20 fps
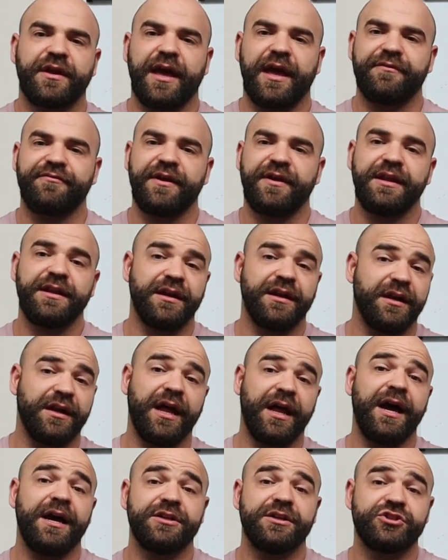caffeine in a
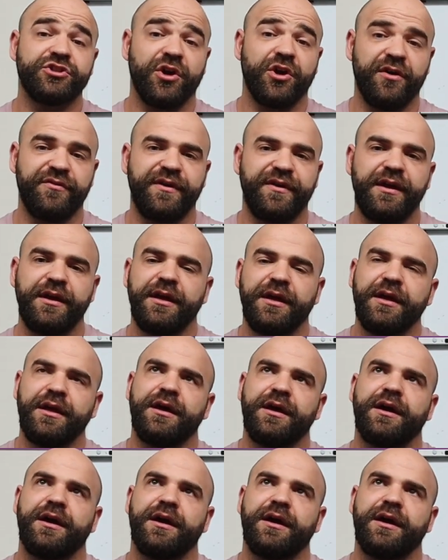large coffee